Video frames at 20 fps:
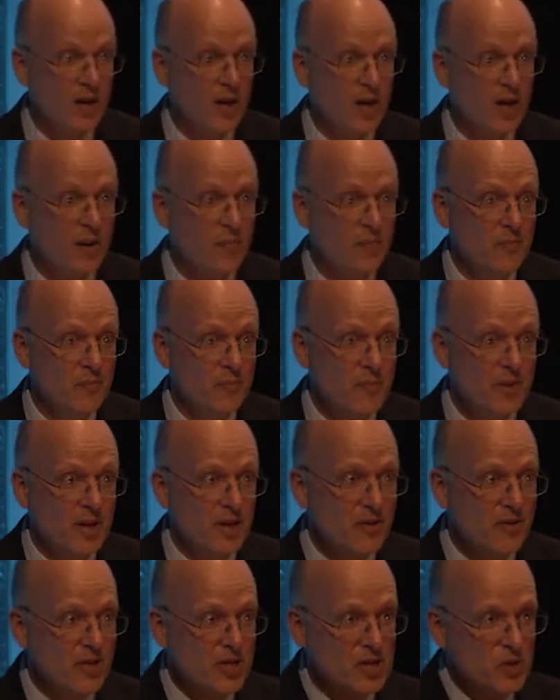Um,
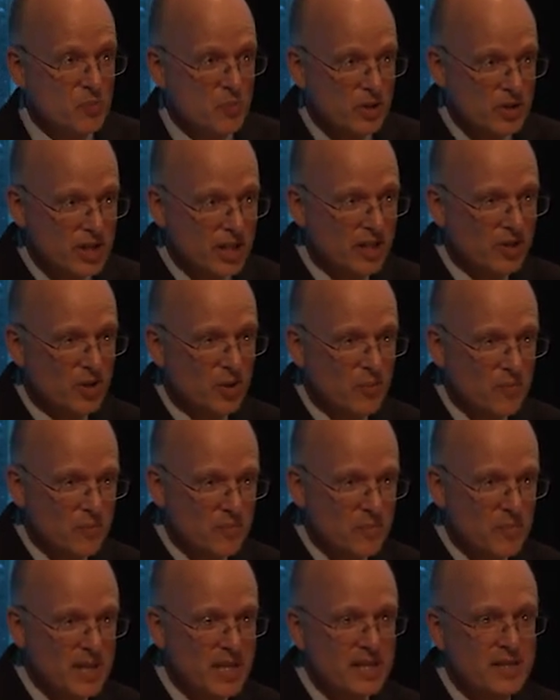this particular
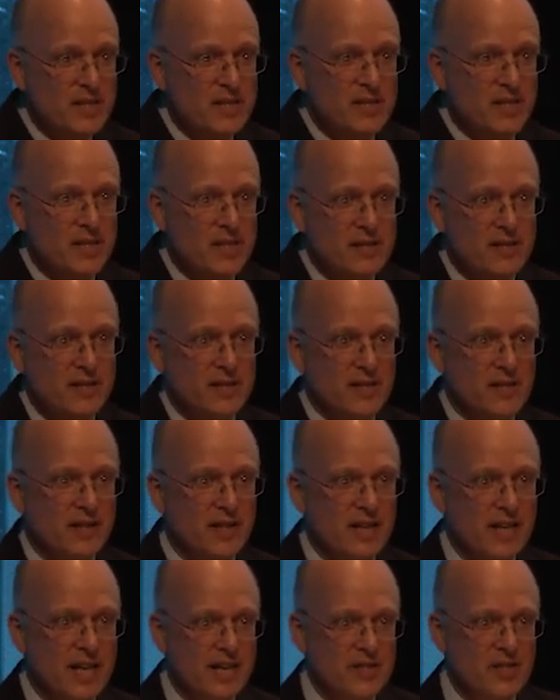piece isn't
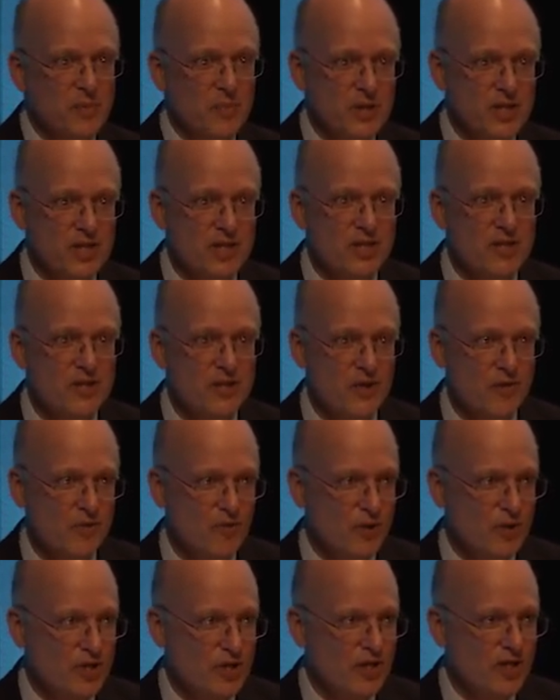in the exhibition, so
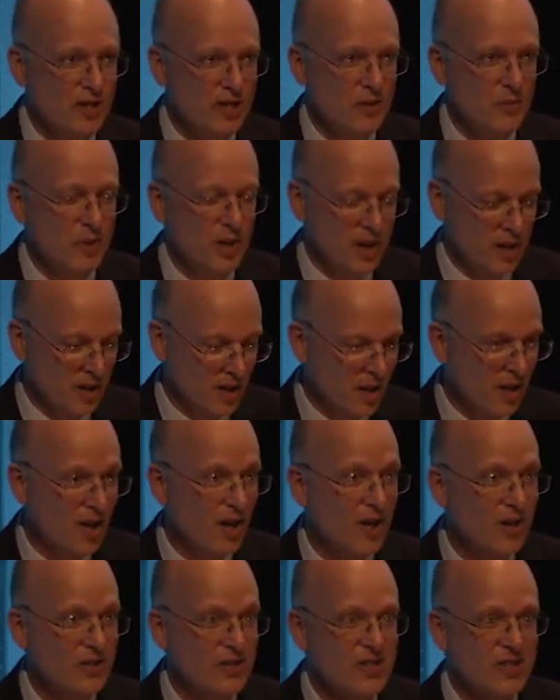fortunately we
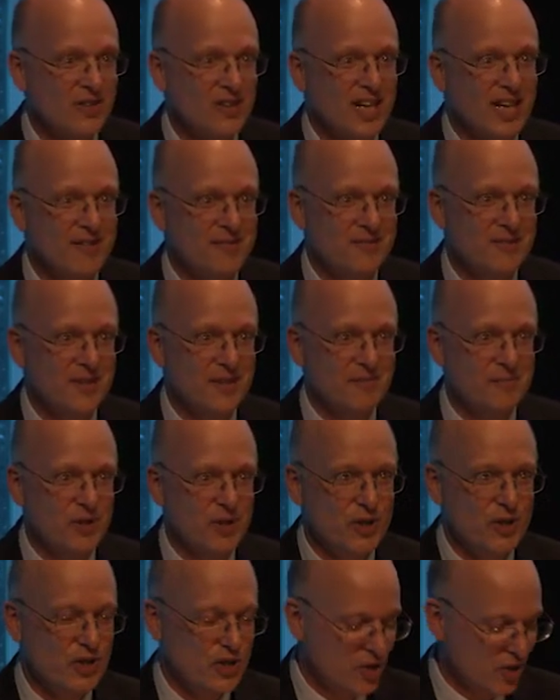all still have a
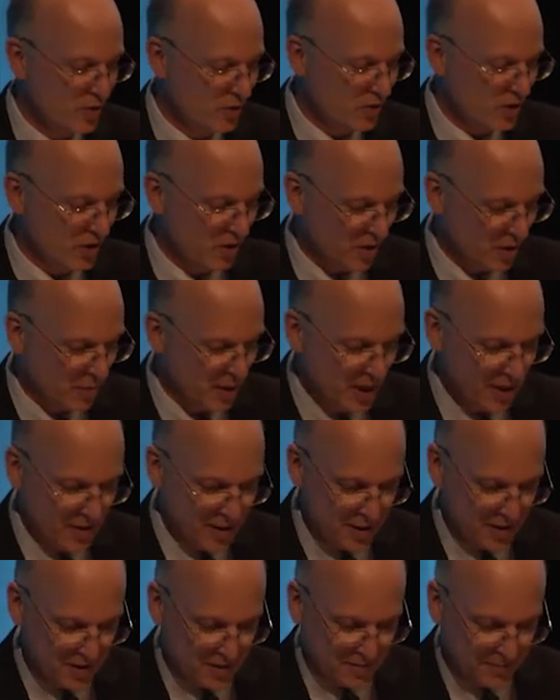good excuse to go to
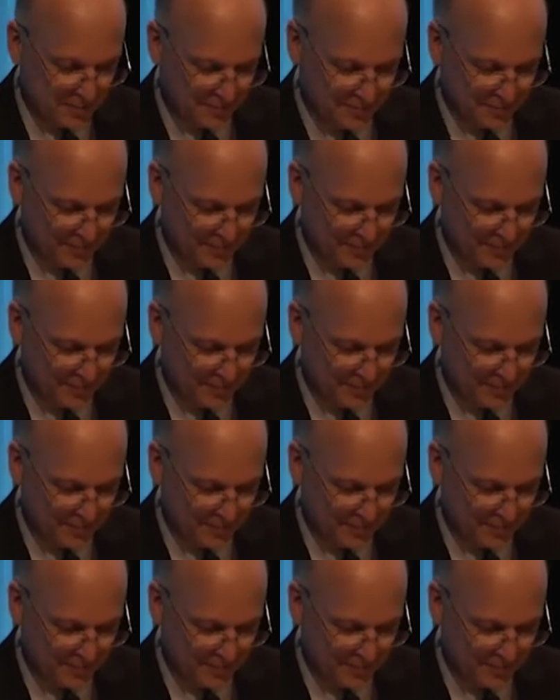Paris.